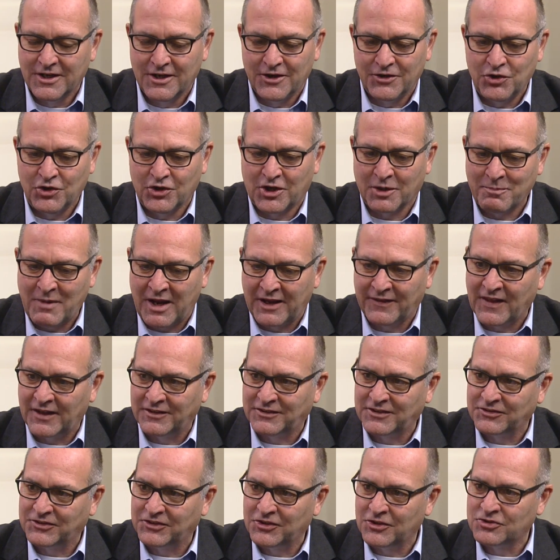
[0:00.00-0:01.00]
you can make that
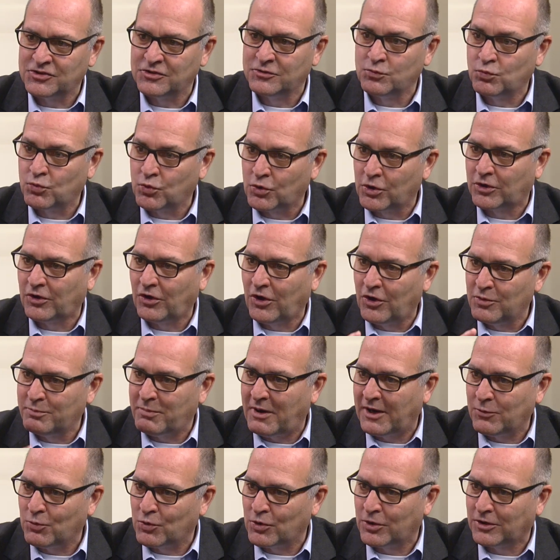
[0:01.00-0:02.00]
decision workload
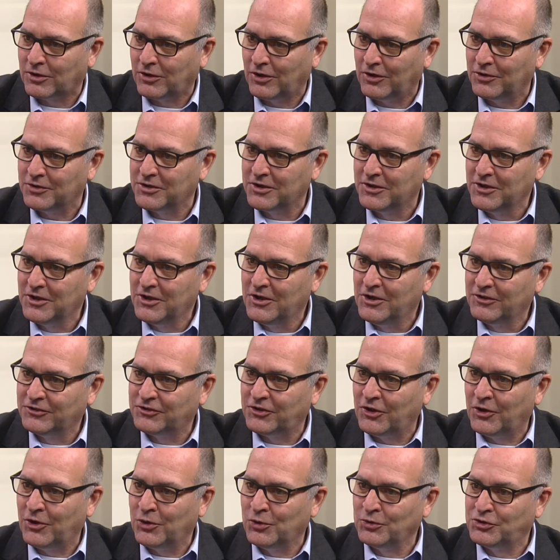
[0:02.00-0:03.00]
by workload.
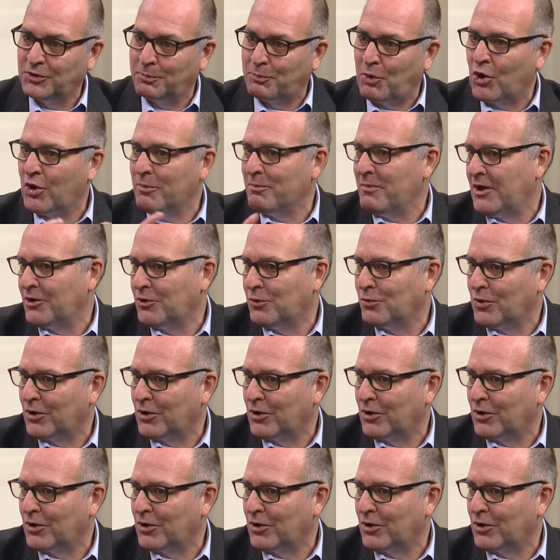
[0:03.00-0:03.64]
So departmental